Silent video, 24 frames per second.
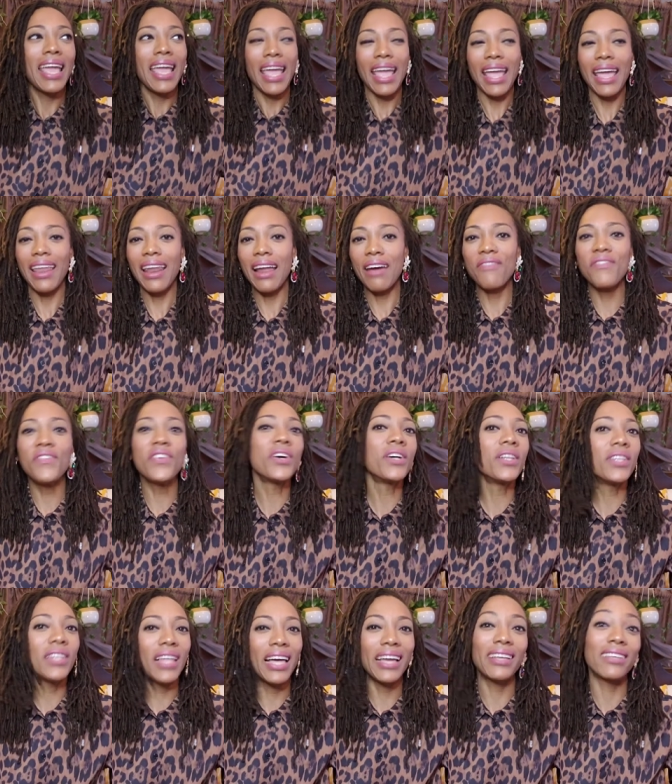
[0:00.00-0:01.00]
And I
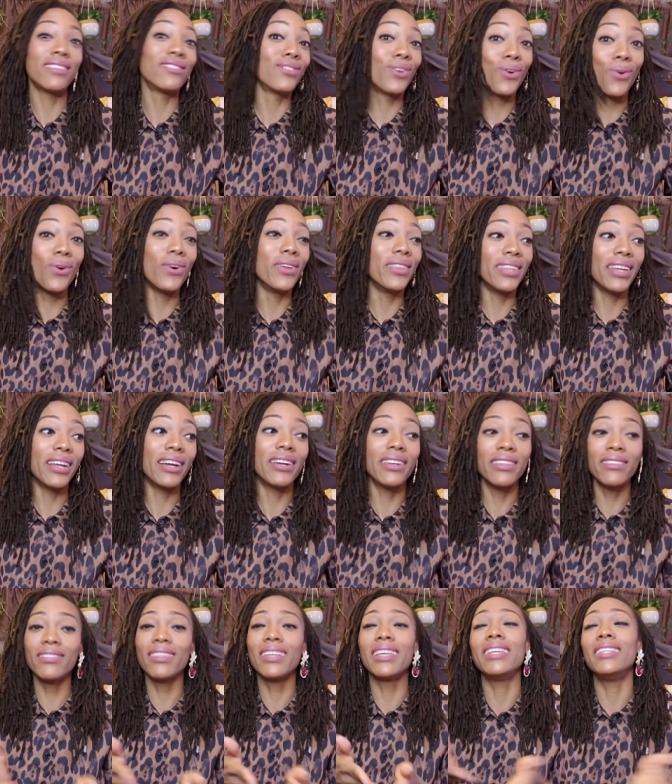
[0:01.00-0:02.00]
feel like it's going there.
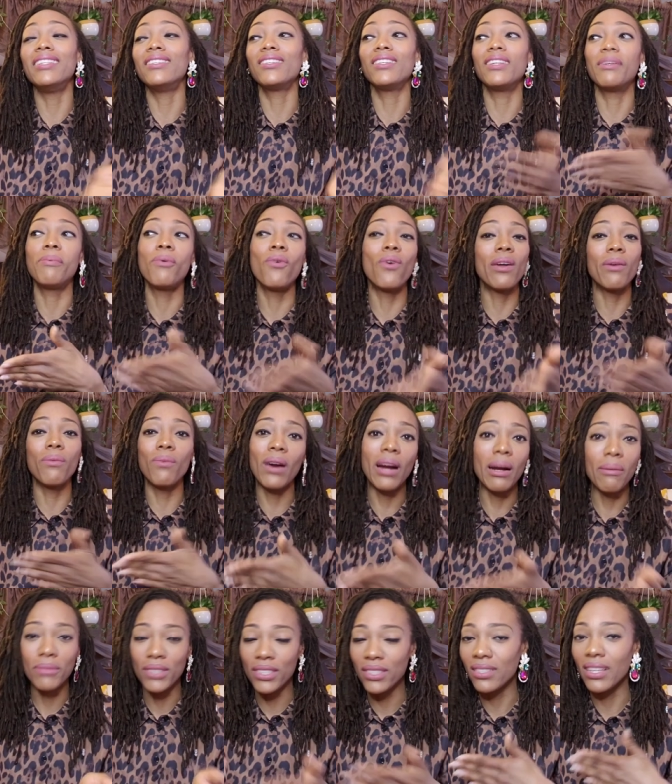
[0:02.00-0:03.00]
It's getting to the point where
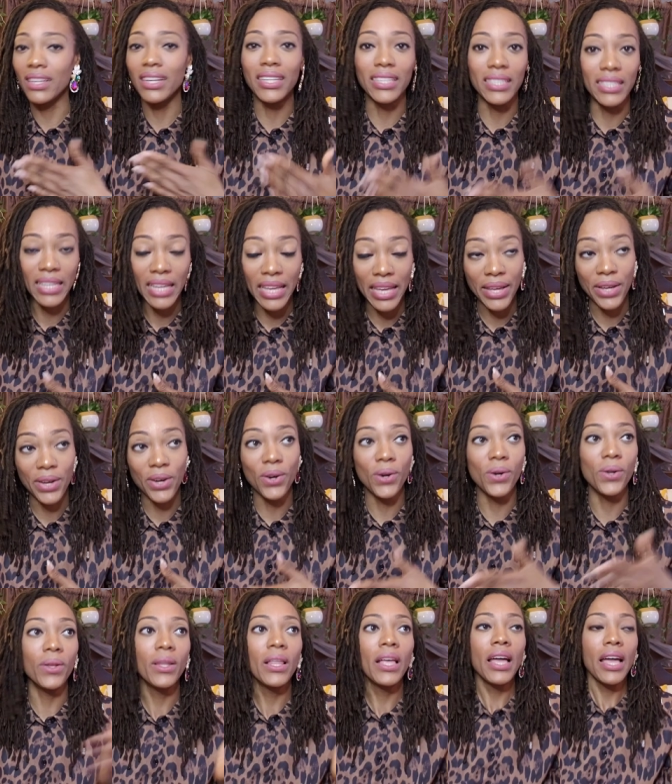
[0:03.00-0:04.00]
I'm just gonna
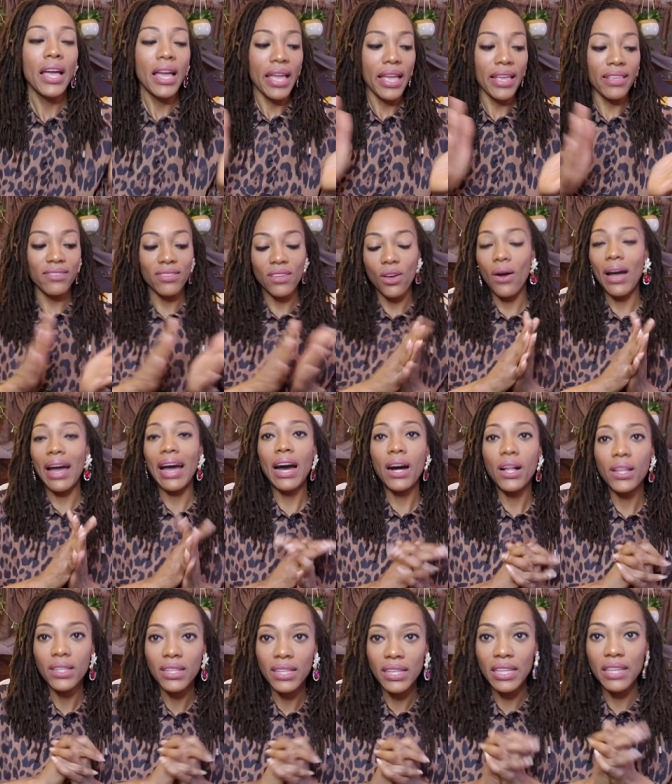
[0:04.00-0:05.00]
yell. And so
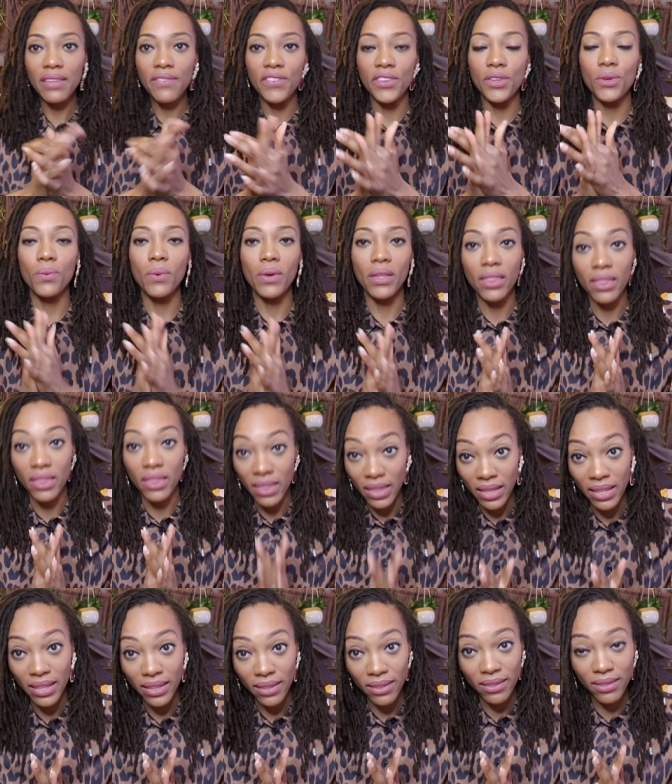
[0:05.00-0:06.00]
I'll leave you with
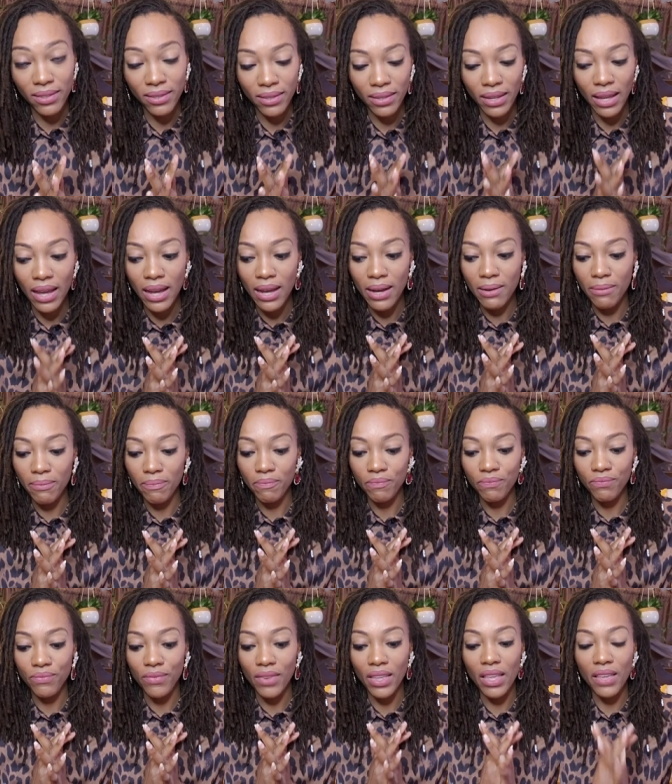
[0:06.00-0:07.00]
this. Um,
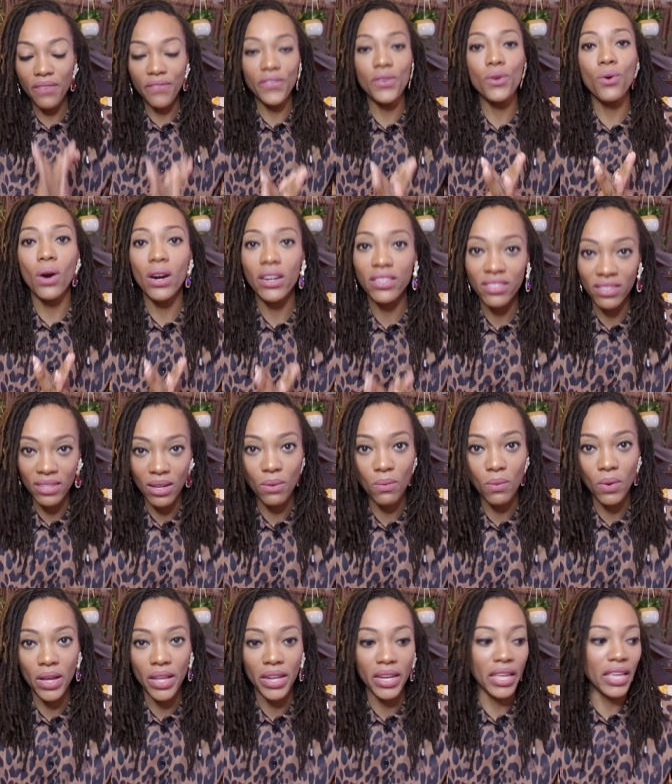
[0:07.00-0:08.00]
if you are
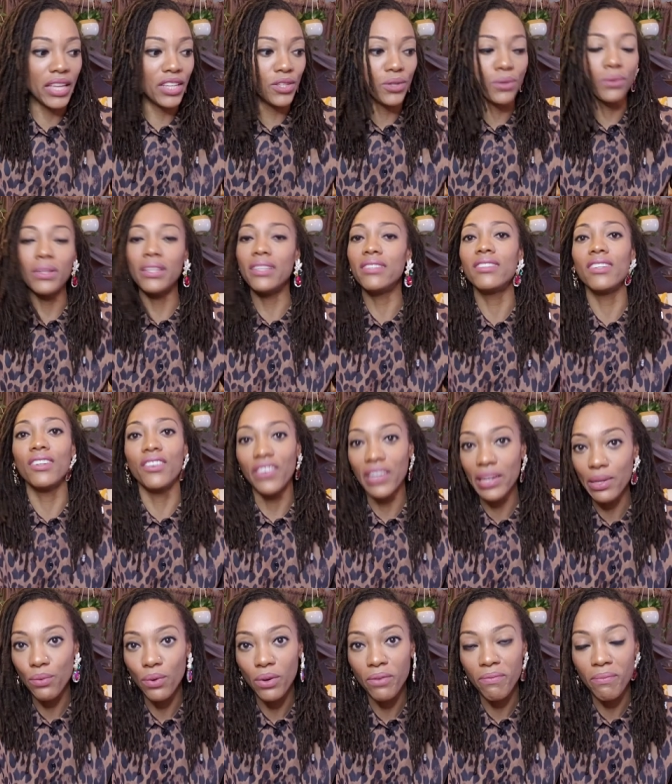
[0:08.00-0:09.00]
someone and you
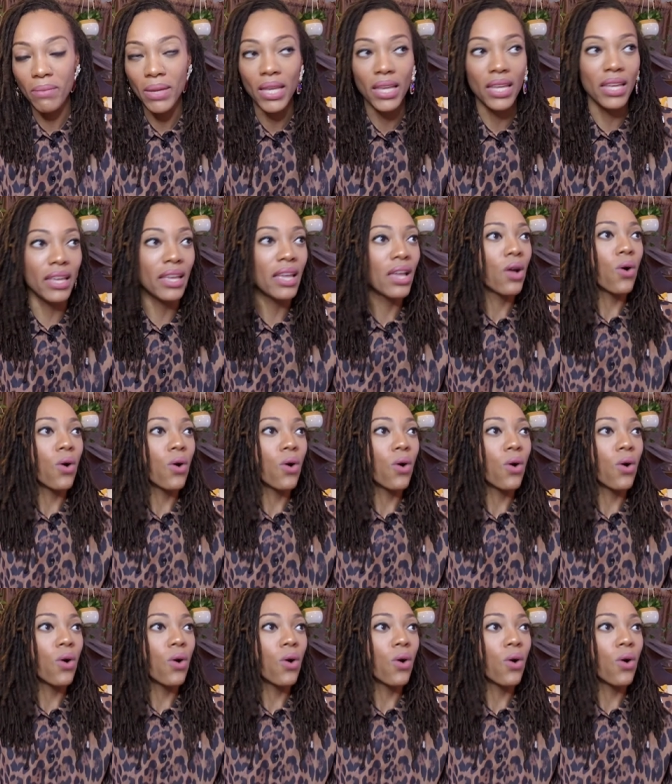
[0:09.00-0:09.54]
disagree with me